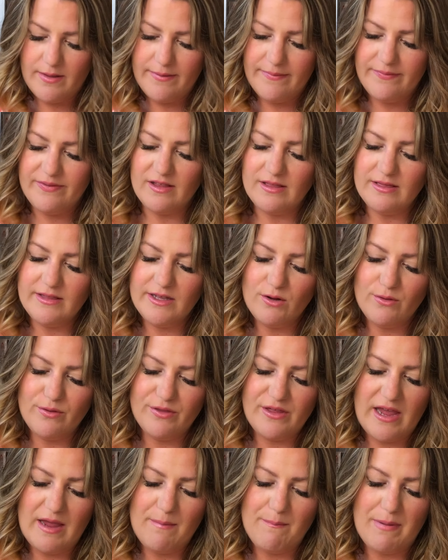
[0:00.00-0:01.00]
The Little
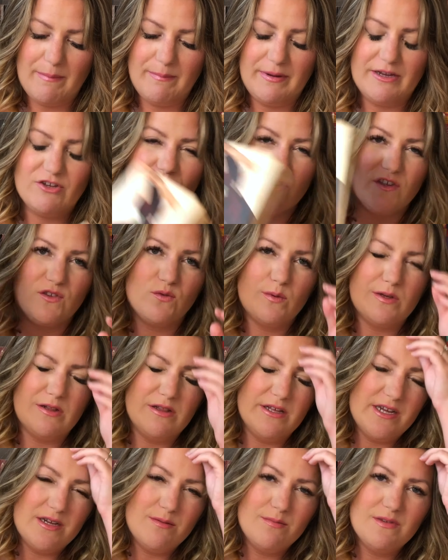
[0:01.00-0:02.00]
Thing by Beatrice
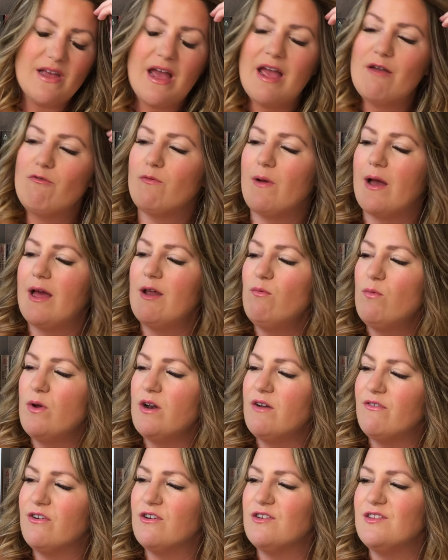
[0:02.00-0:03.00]
Williams. I read
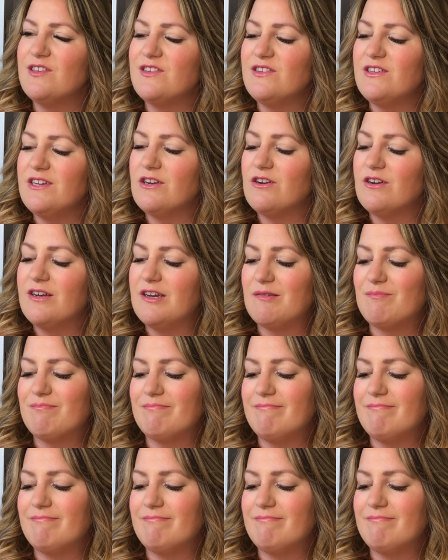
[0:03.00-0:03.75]
one of hers this year and